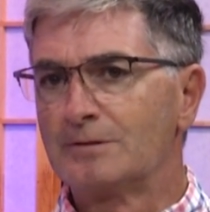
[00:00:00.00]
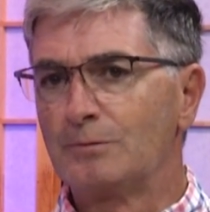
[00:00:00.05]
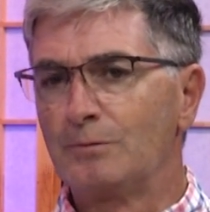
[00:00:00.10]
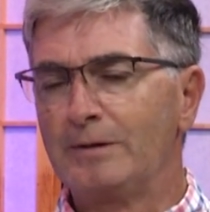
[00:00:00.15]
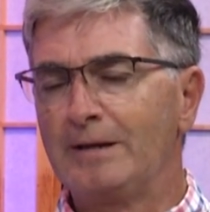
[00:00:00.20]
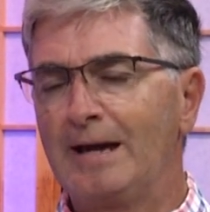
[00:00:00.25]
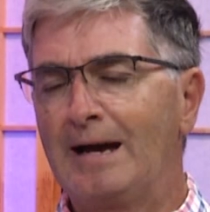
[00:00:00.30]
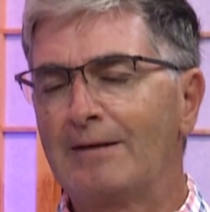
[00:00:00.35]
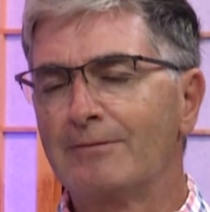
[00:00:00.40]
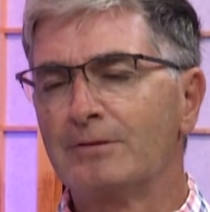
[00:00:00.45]

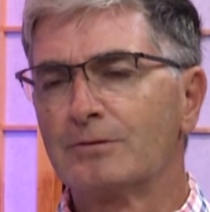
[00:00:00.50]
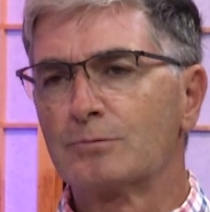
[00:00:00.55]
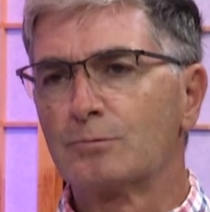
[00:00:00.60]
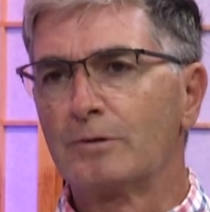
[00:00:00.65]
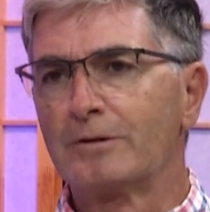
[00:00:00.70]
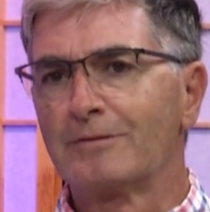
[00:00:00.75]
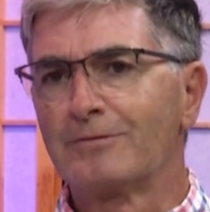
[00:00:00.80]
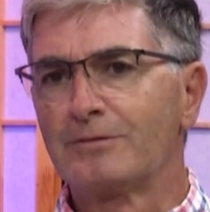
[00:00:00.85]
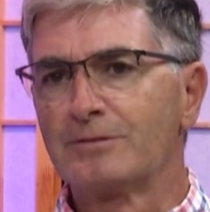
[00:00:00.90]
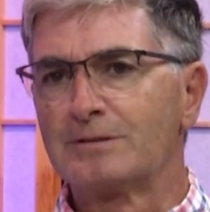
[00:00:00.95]
We have this
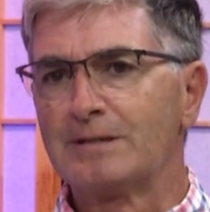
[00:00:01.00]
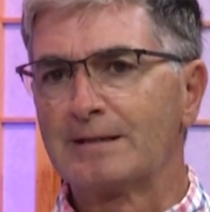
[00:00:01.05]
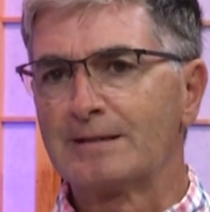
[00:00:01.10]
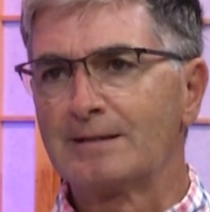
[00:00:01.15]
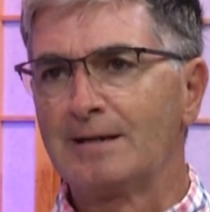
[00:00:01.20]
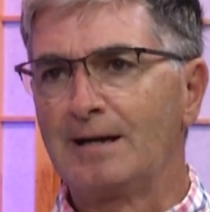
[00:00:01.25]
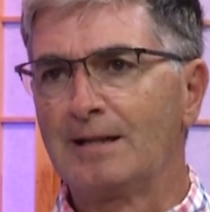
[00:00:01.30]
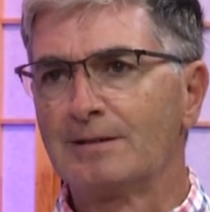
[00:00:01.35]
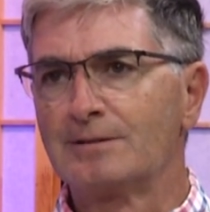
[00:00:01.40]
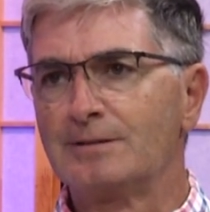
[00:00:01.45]
wonderful
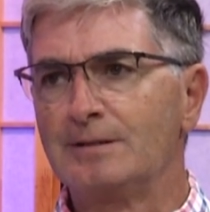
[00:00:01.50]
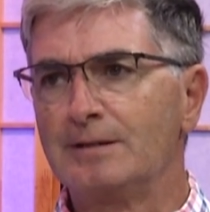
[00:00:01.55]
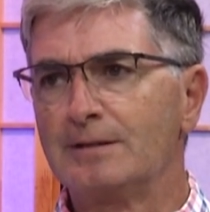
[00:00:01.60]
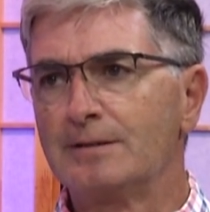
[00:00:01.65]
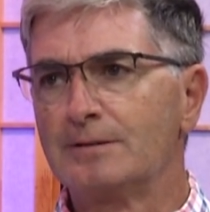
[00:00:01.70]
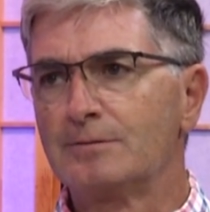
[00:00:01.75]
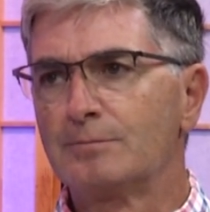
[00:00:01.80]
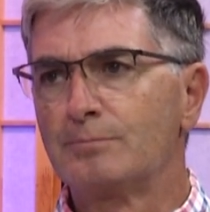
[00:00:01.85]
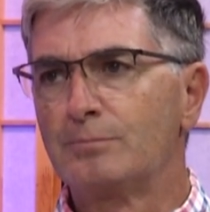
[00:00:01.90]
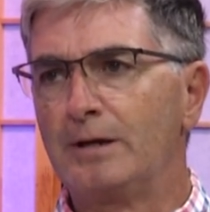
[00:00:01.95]
technology, and
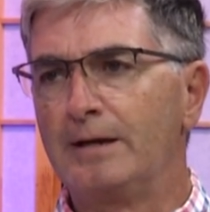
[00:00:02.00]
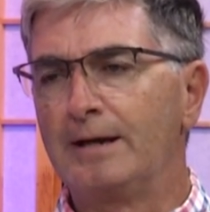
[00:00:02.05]
it's,